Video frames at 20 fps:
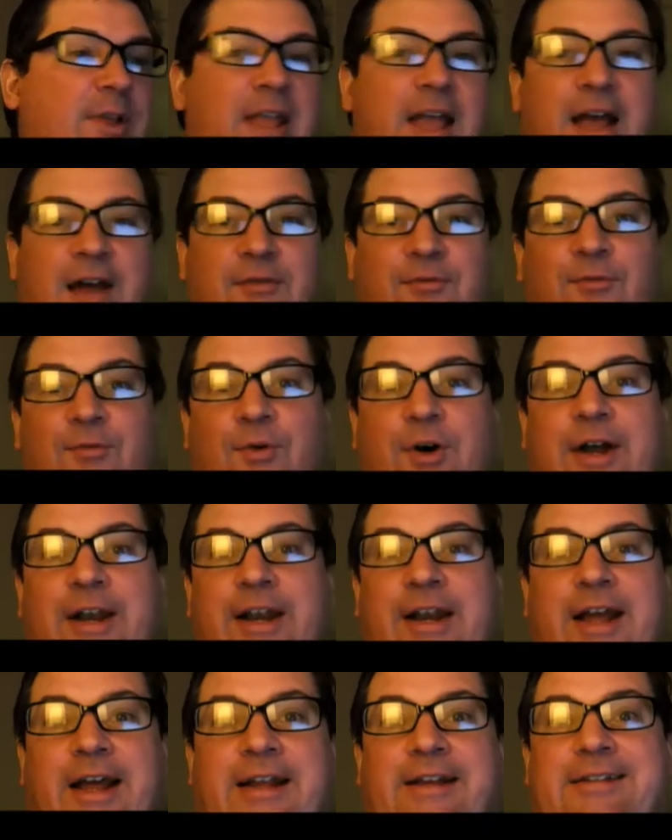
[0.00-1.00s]
We have
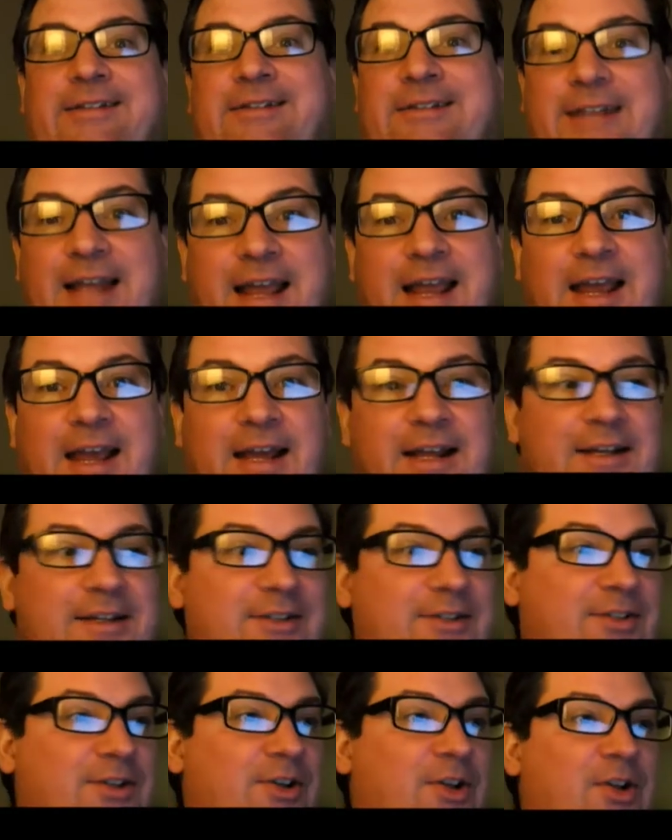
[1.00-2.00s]
one-night
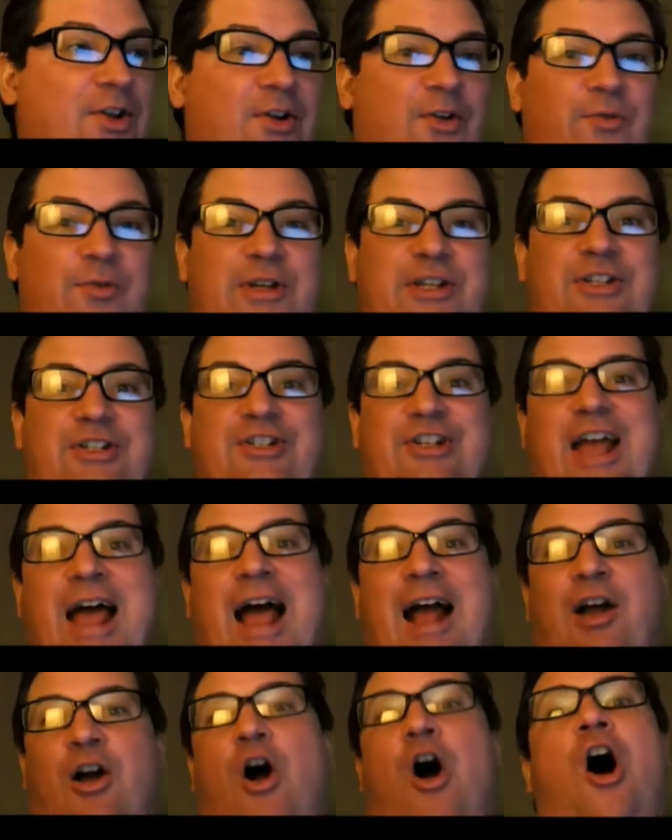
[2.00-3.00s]
stands. We
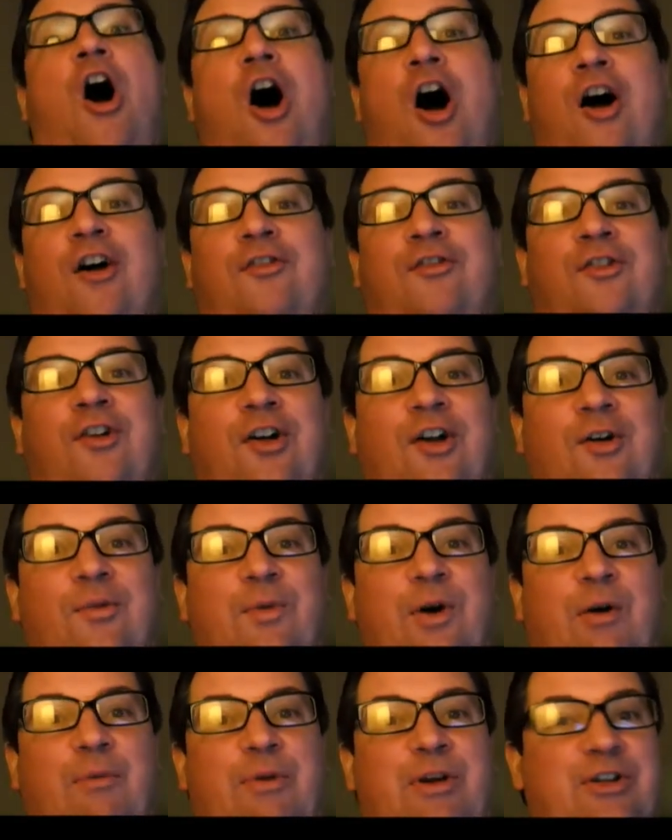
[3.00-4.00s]
jack off.
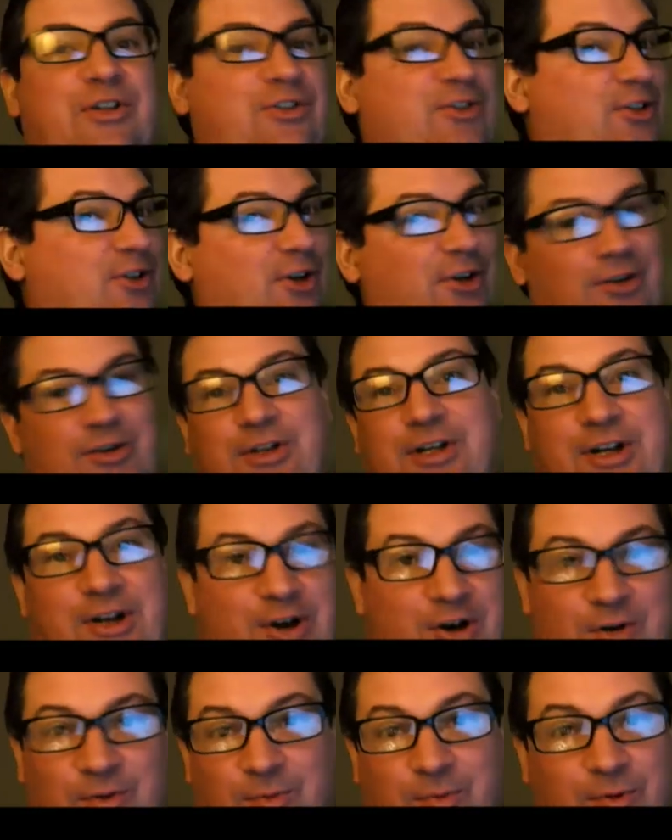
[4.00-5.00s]
But we certainly
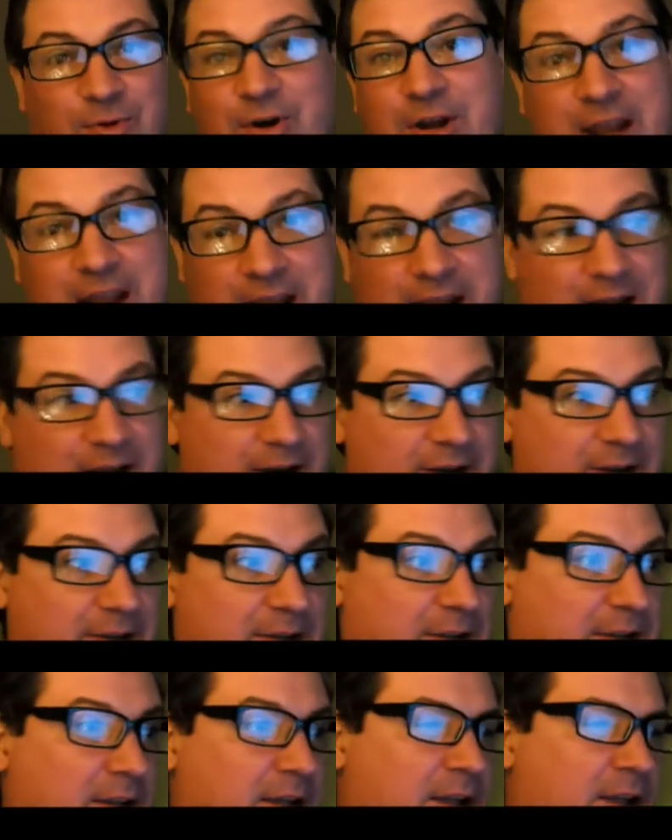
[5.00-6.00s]
don't breed.
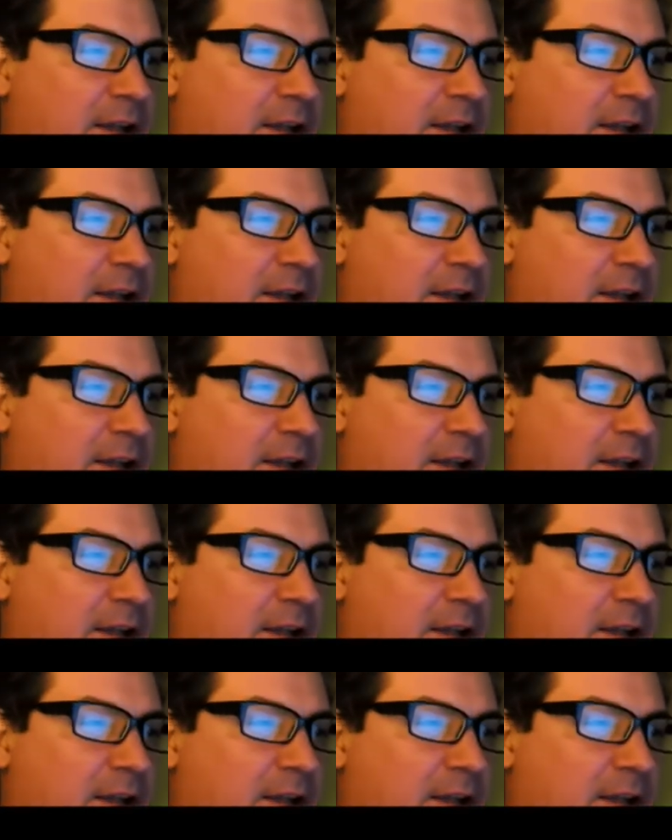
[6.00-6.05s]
